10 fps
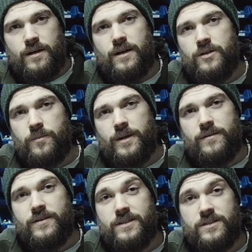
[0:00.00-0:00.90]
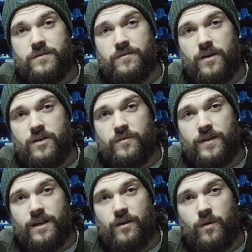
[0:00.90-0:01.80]
I do believe this is the first
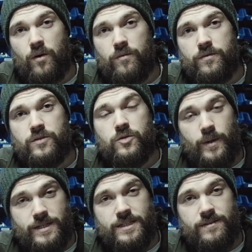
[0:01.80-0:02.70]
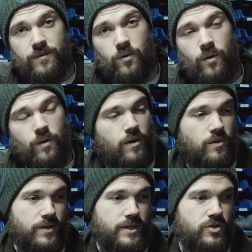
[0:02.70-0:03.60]
video of 24
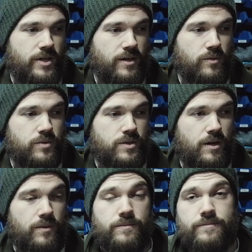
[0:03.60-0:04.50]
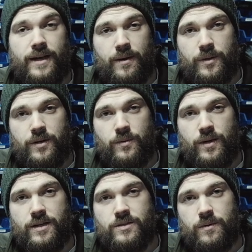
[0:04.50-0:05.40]
on this channel, so Happy New
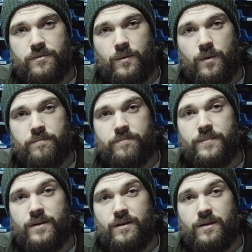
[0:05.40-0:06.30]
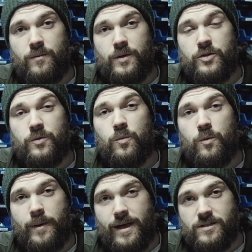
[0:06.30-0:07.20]
Year to everyone. I wish you all the
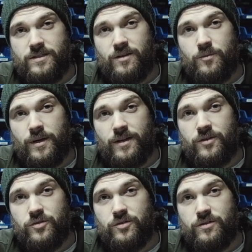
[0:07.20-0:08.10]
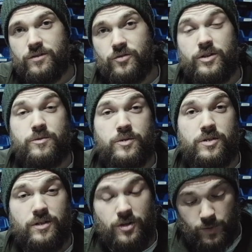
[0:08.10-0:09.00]
best, hope you had a good Christmas
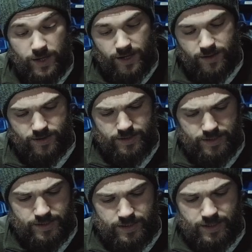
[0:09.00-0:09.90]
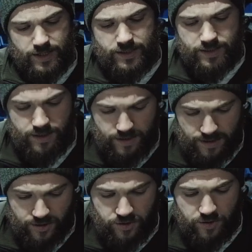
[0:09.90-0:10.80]
and New Year, and
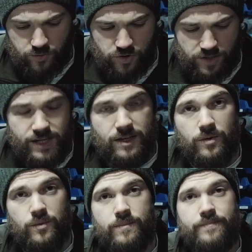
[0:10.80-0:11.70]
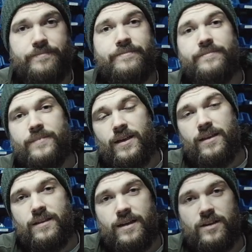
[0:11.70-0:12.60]
I shall see you
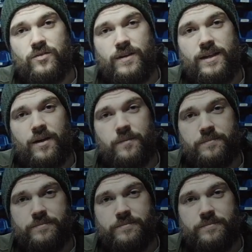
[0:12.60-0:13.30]
in the next video.